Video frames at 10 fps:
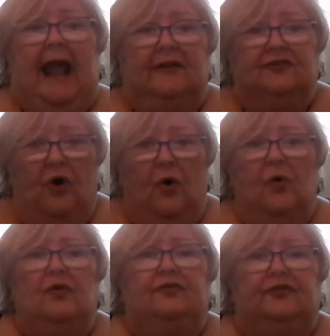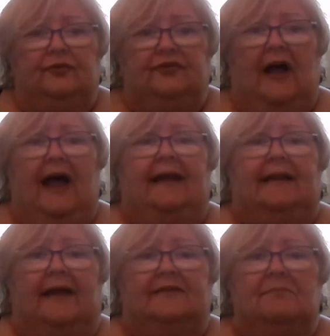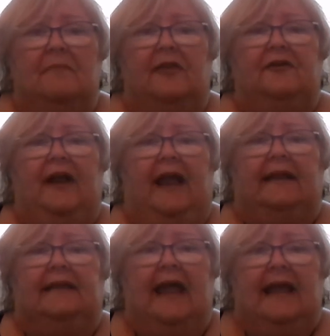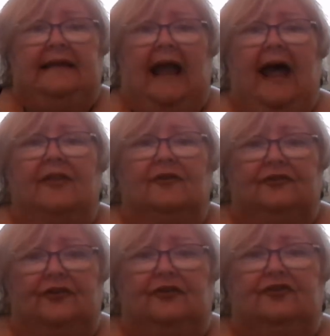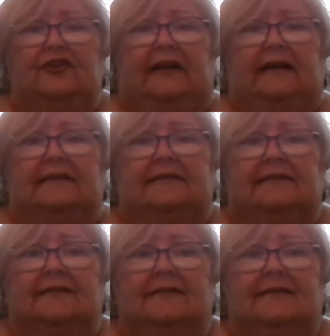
and to hold you tight as a mother hen gathers her chicks?